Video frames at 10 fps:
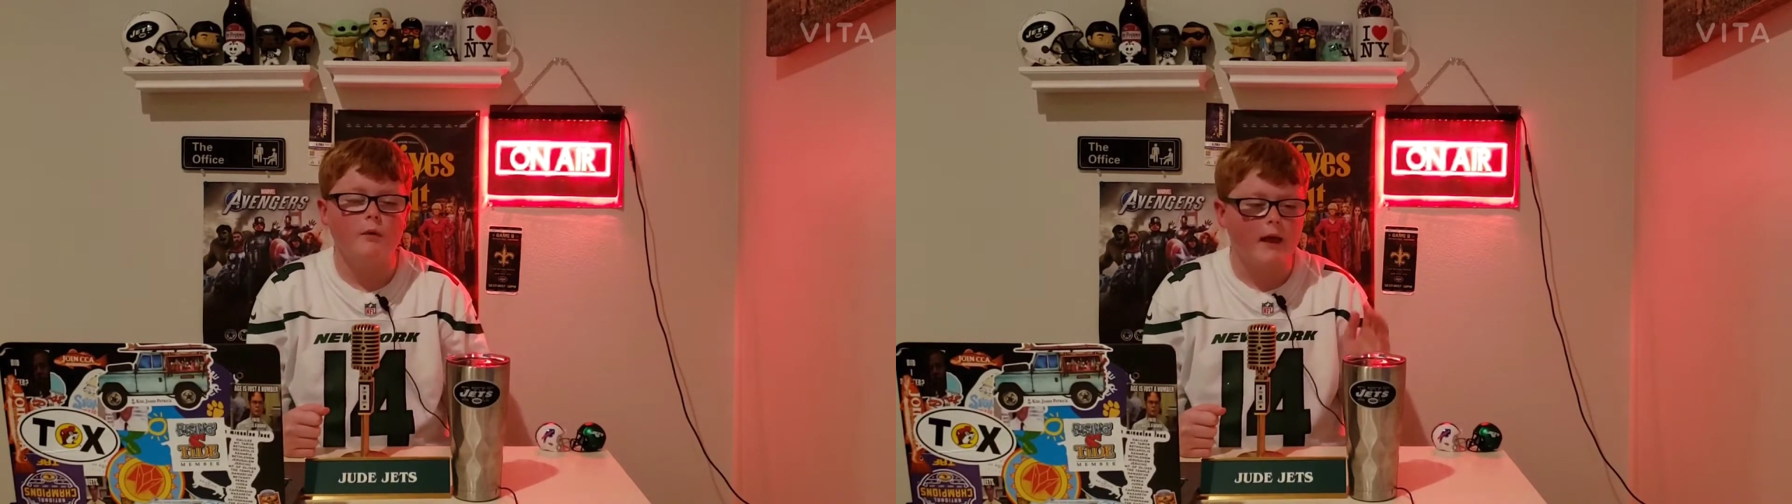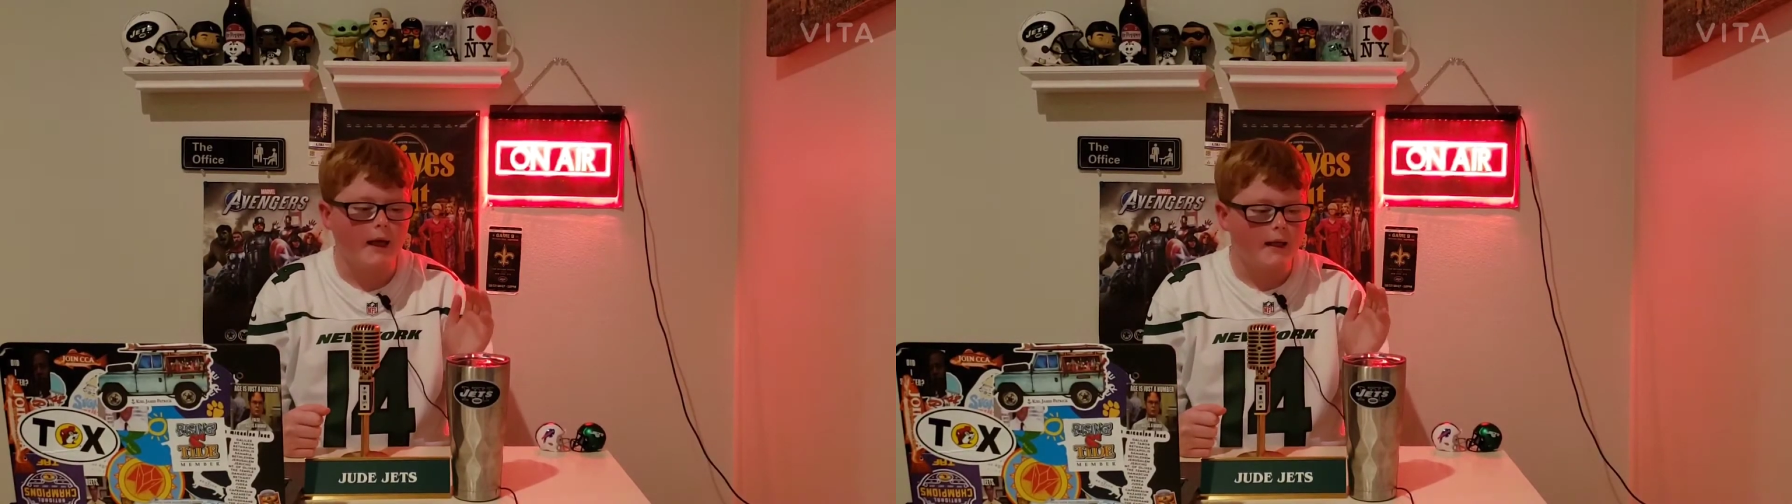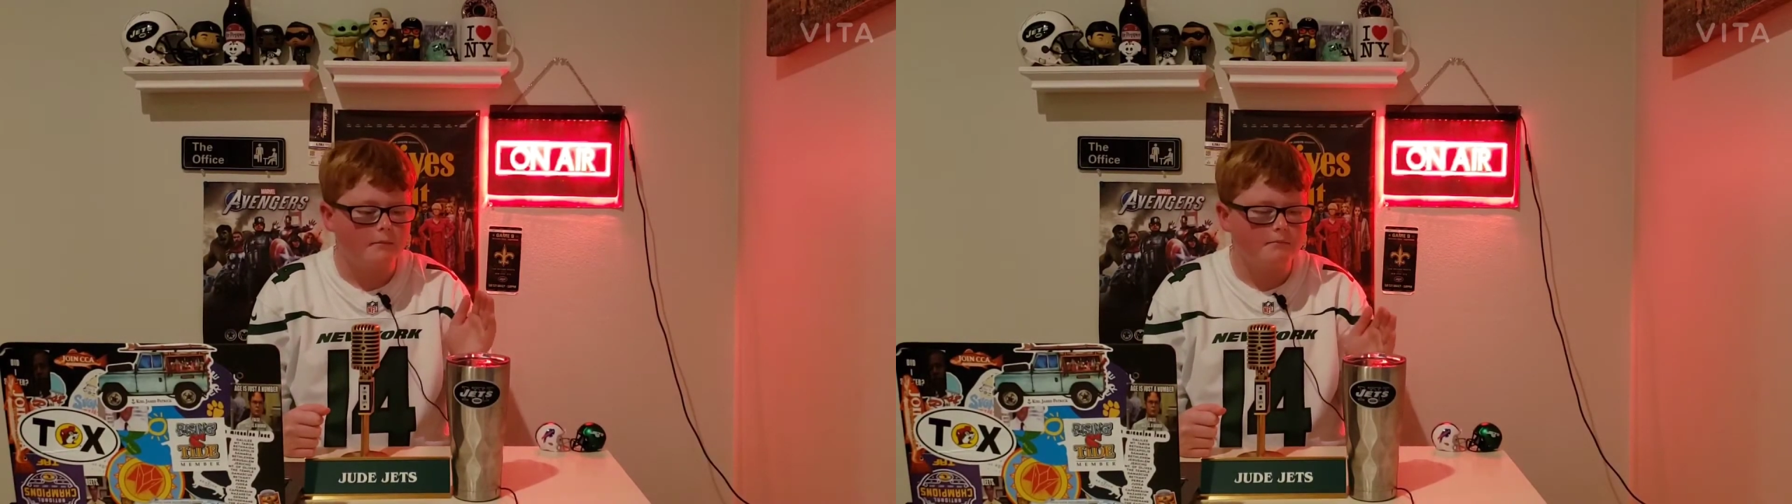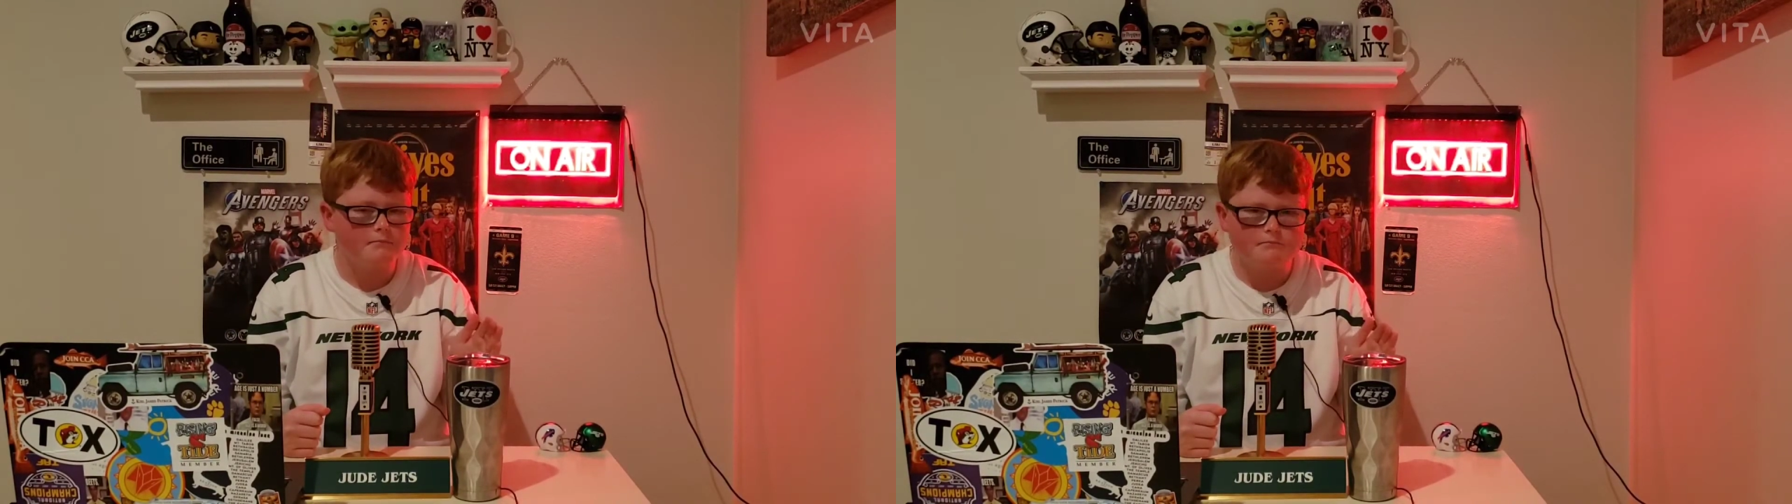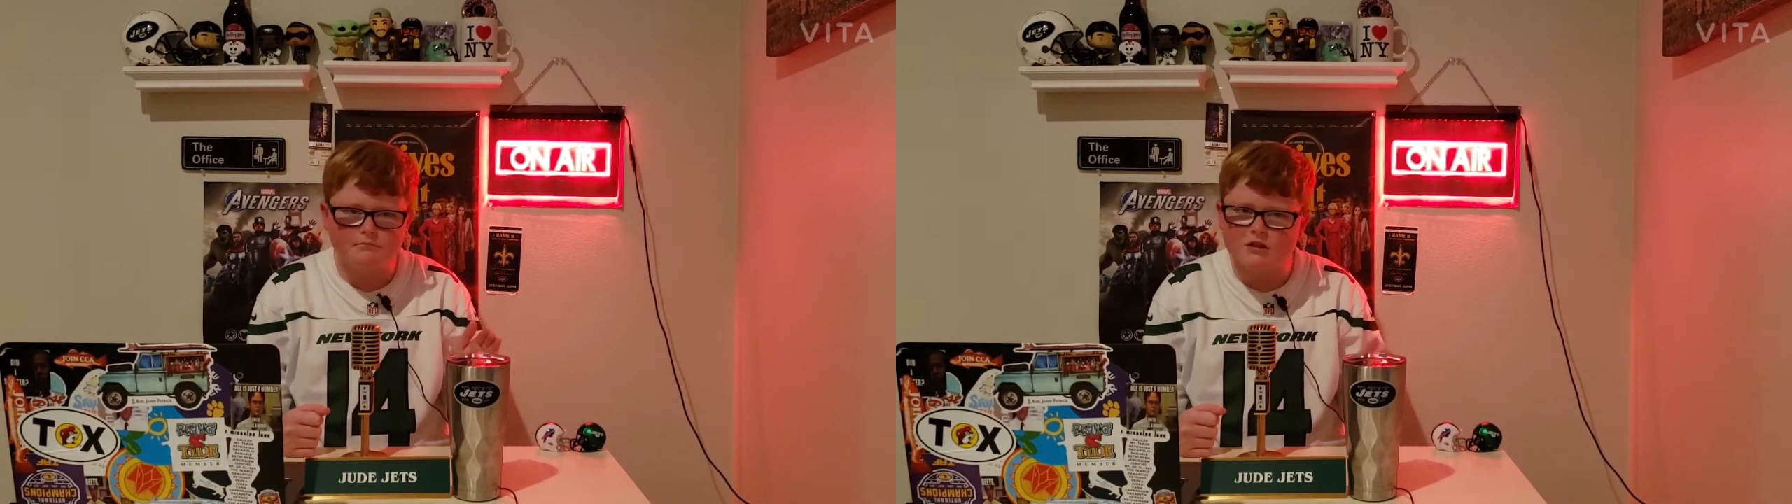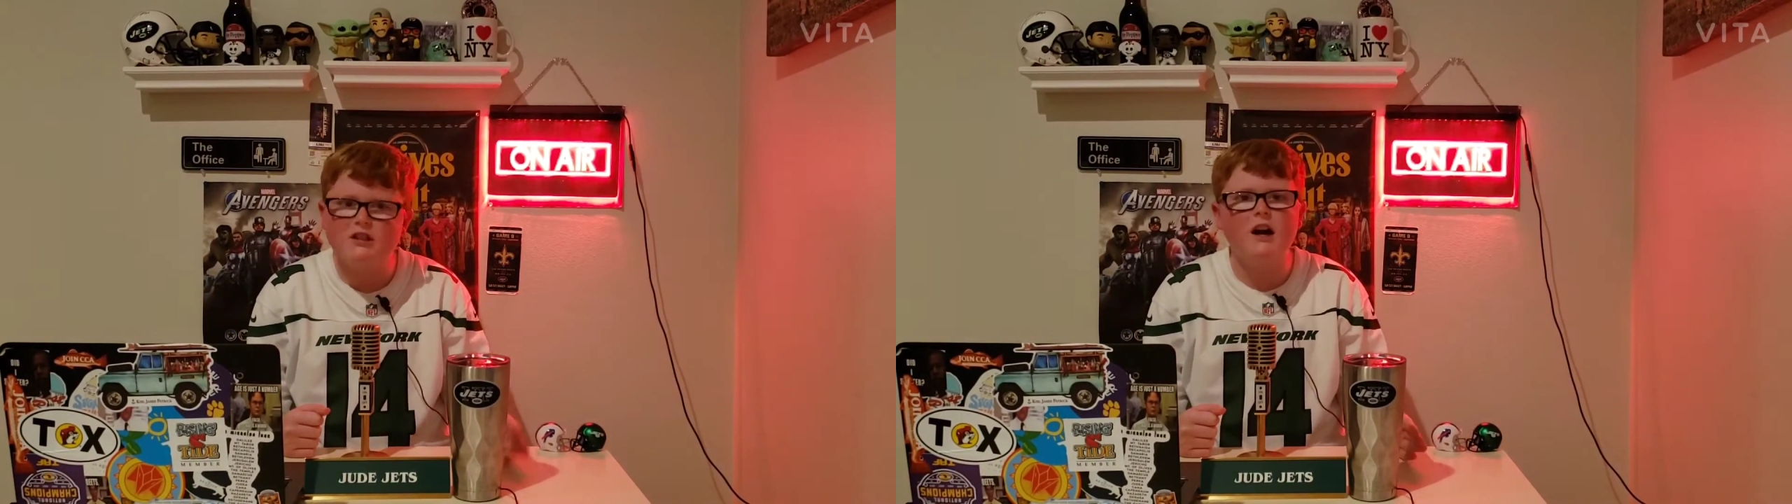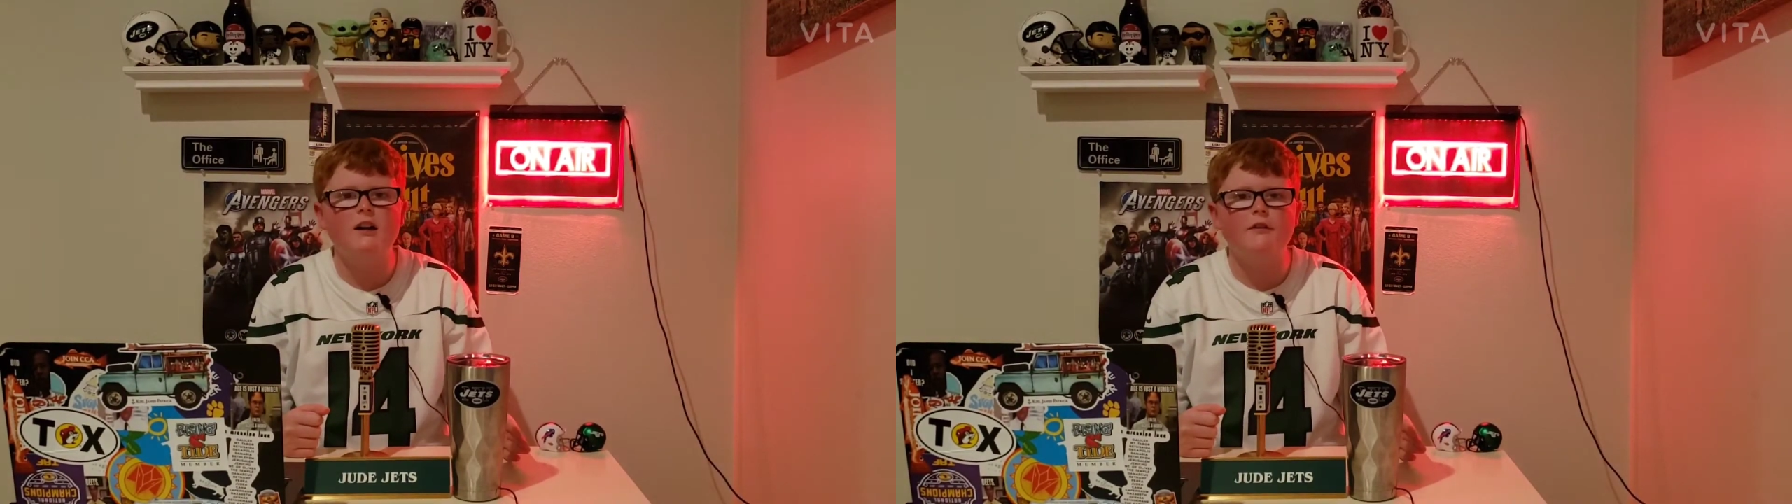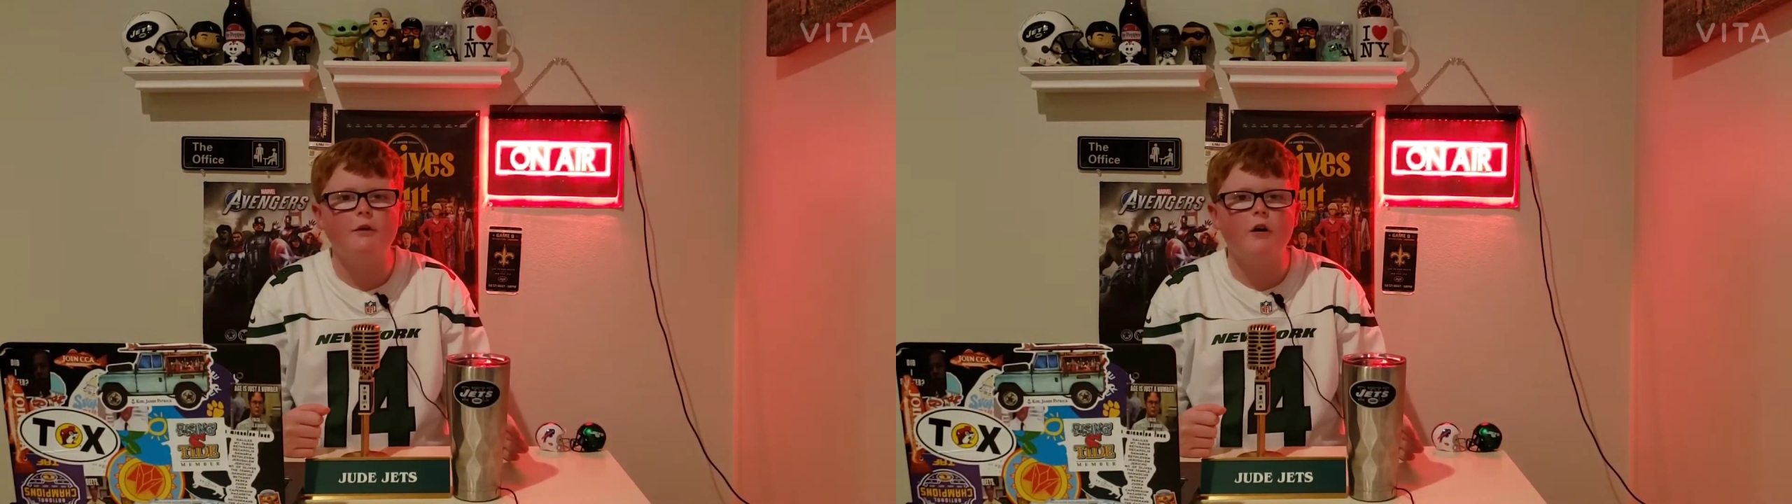Yeah,
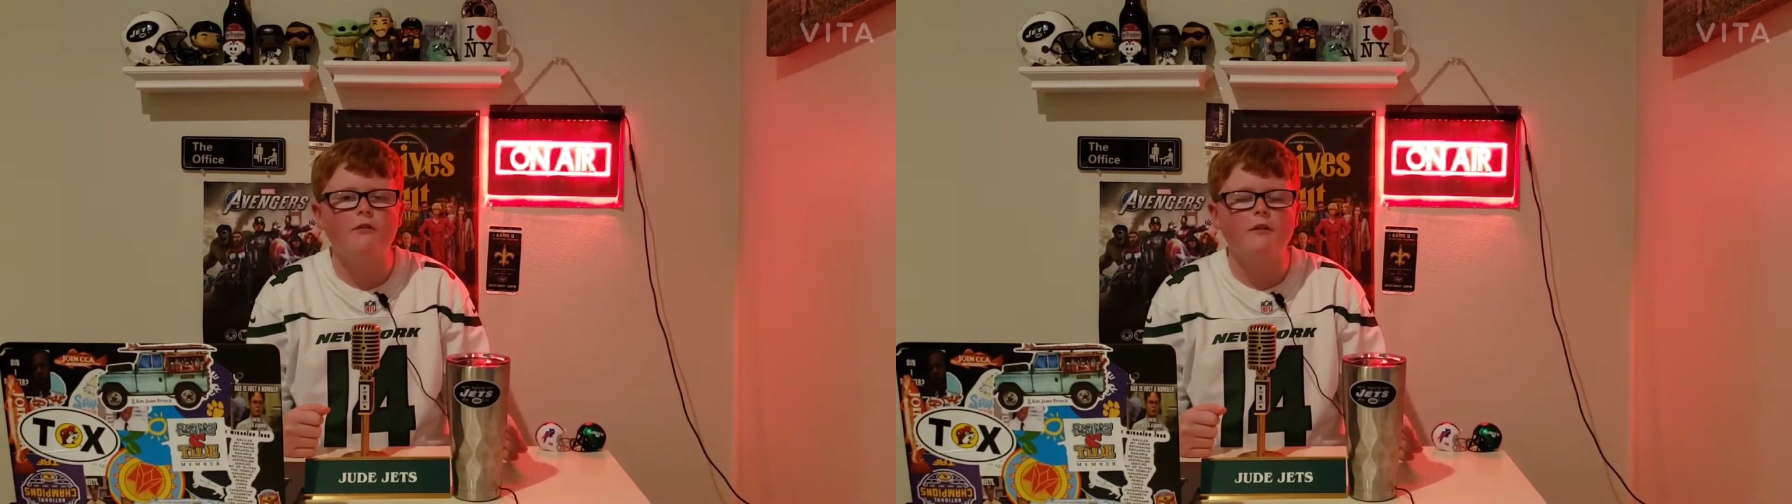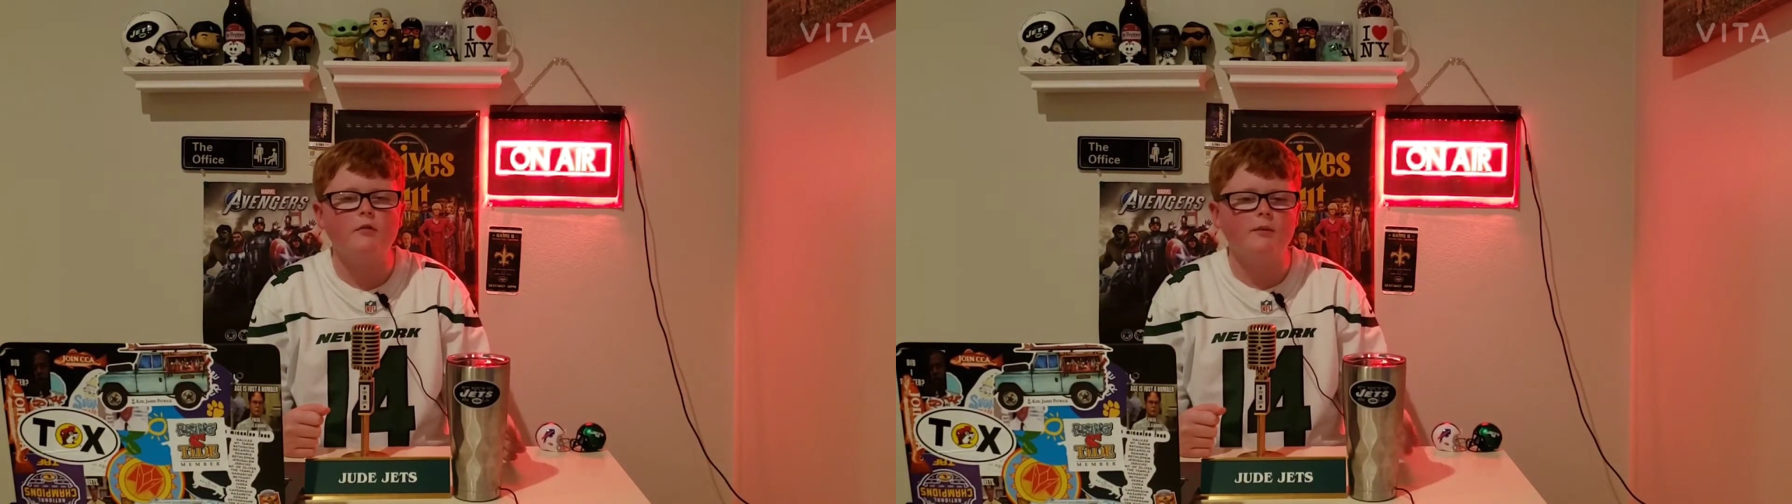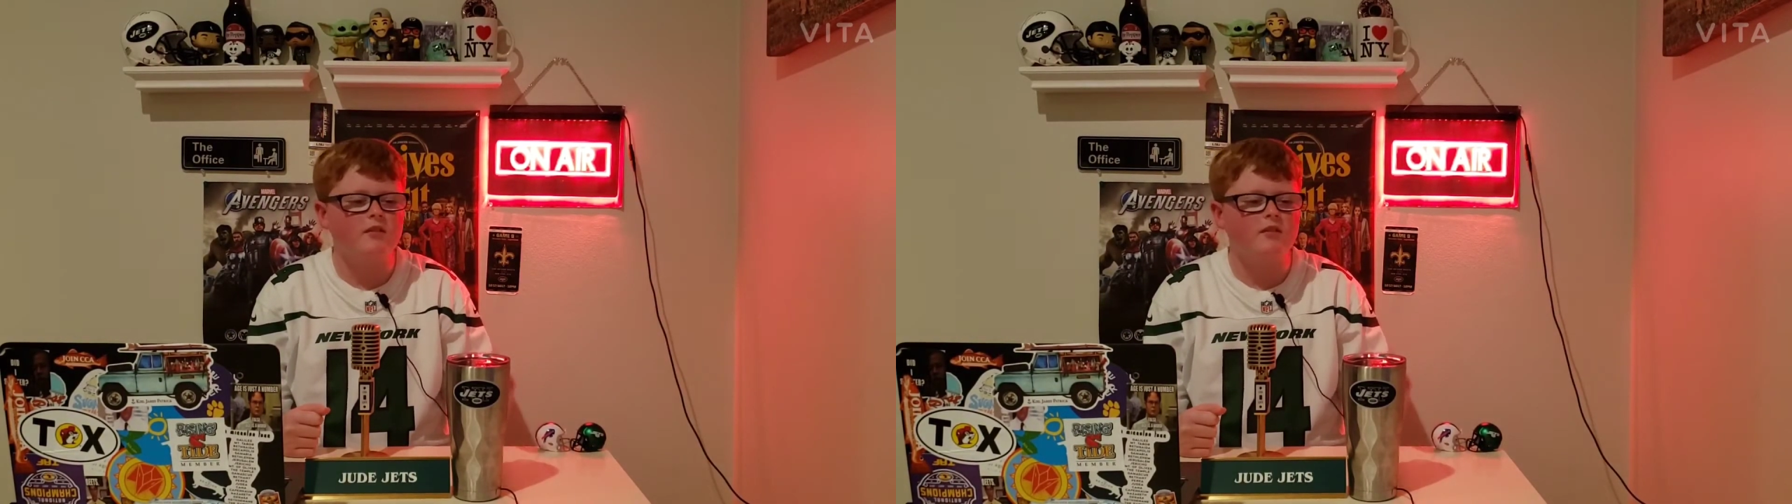productive offense.